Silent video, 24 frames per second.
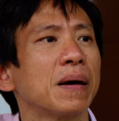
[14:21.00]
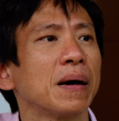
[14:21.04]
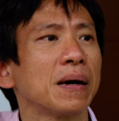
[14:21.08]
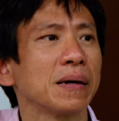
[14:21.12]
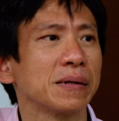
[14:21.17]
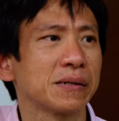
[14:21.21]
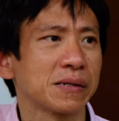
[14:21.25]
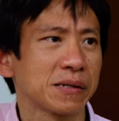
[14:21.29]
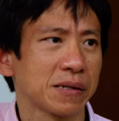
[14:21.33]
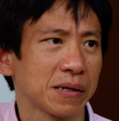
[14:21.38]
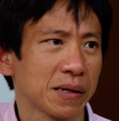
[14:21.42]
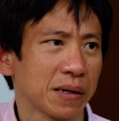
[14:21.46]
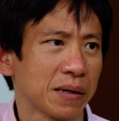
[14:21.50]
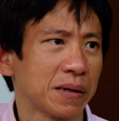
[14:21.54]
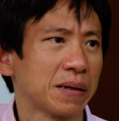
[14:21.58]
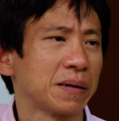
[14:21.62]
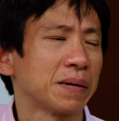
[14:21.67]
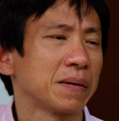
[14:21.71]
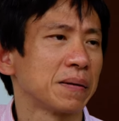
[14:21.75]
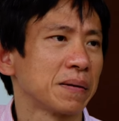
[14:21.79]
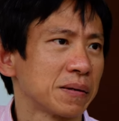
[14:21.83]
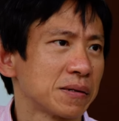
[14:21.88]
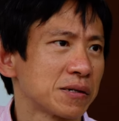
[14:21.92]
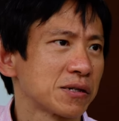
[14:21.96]
I see.
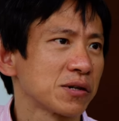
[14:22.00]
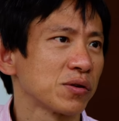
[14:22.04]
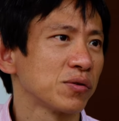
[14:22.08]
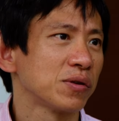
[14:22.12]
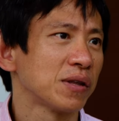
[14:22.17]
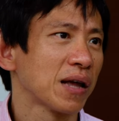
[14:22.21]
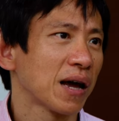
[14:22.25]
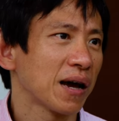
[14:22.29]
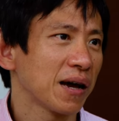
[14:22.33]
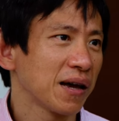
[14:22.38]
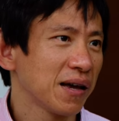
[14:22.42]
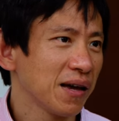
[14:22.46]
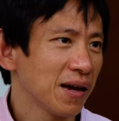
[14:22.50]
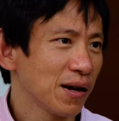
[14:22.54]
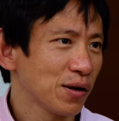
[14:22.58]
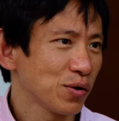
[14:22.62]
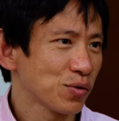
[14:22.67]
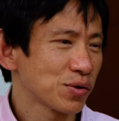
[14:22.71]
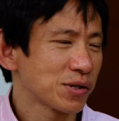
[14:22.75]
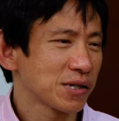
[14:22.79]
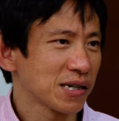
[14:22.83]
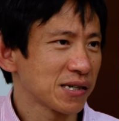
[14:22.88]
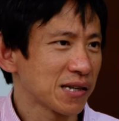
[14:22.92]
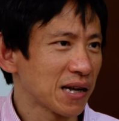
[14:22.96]
So um, that here you
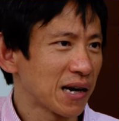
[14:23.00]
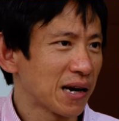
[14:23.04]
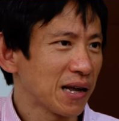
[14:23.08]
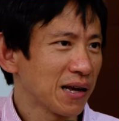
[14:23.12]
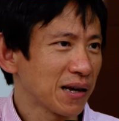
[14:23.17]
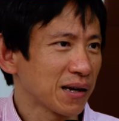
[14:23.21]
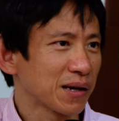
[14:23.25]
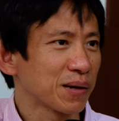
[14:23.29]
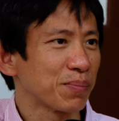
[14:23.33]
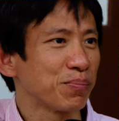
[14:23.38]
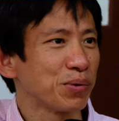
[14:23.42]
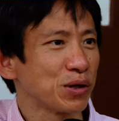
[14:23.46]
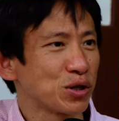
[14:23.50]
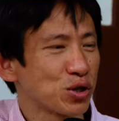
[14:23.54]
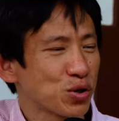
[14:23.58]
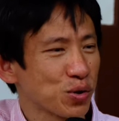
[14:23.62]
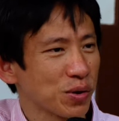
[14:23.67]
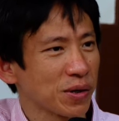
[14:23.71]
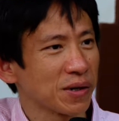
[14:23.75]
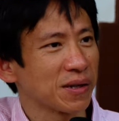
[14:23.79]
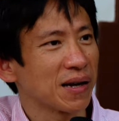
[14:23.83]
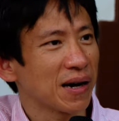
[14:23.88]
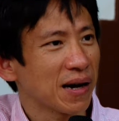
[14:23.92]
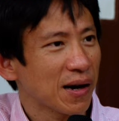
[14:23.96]
see the link
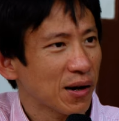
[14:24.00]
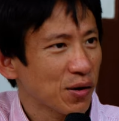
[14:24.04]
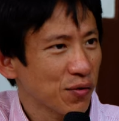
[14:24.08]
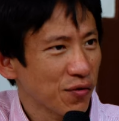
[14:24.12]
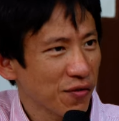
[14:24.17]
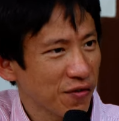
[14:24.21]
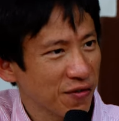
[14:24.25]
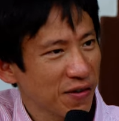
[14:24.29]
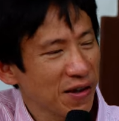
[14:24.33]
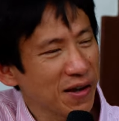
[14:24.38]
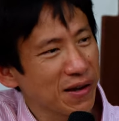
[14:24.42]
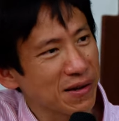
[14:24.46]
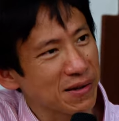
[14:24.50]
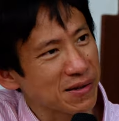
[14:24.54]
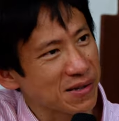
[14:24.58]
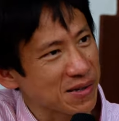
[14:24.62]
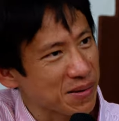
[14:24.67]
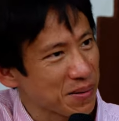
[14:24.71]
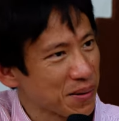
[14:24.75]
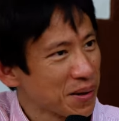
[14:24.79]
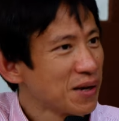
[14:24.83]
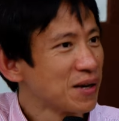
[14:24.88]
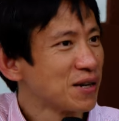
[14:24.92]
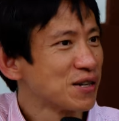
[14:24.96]
between how things
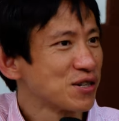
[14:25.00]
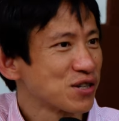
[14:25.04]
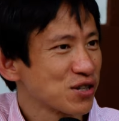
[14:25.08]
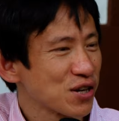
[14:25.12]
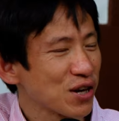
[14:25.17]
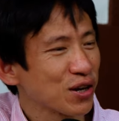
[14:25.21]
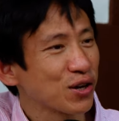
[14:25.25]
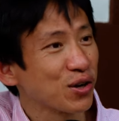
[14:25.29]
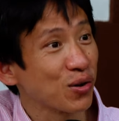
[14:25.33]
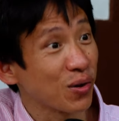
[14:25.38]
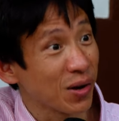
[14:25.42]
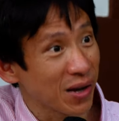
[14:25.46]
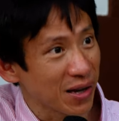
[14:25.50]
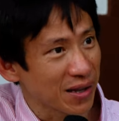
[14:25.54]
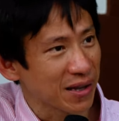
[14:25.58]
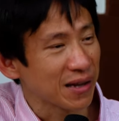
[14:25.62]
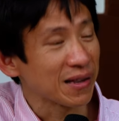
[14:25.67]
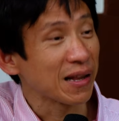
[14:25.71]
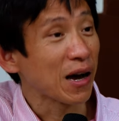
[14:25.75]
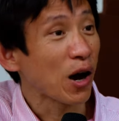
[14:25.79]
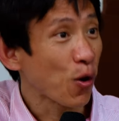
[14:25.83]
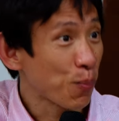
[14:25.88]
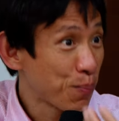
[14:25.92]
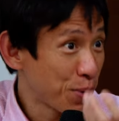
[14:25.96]
circulate
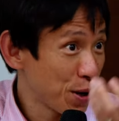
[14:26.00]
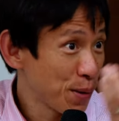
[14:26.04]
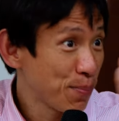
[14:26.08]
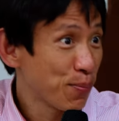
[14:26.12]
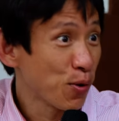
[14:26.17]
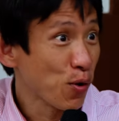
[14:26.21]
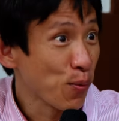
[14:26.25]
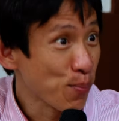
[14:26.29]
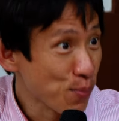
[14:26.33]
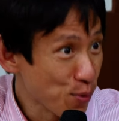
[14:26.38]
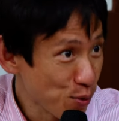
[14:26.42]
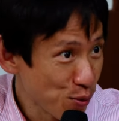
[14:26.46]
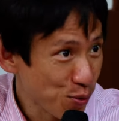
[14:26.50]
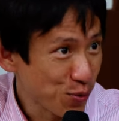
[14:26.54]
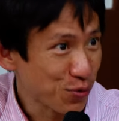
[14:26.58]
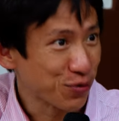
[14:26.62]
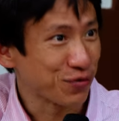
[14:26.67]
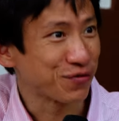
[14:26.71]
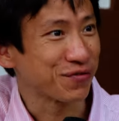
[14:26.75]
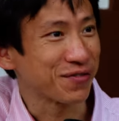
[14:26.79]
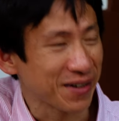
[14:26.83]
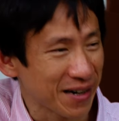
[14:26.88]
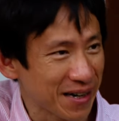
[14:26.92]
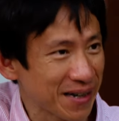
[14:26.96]
and how people
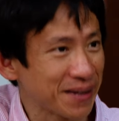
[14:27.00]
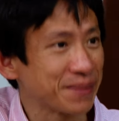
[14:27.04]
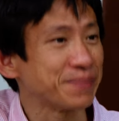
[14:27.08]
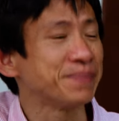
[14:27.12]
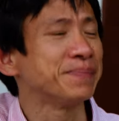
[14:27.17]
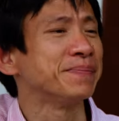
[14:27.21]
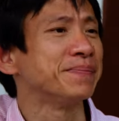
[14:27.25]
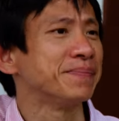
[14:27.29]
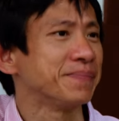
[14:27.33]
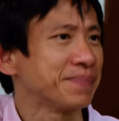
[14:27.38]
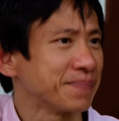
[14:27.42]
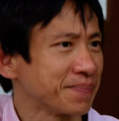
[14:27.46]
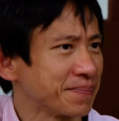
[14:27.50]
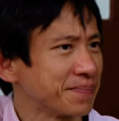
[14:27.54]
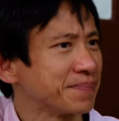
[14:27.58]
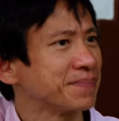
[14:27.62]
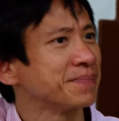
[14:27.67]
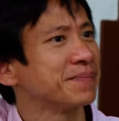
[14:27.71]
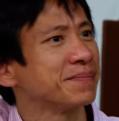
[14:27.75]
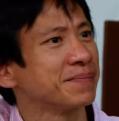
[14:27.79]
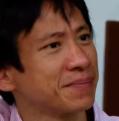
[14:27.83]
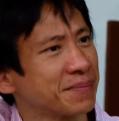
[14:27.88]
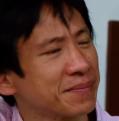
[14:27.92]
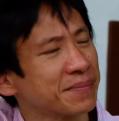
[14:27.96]
move, right? Mm -hmm.
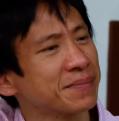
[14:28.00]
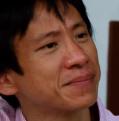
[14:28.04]
Yeah.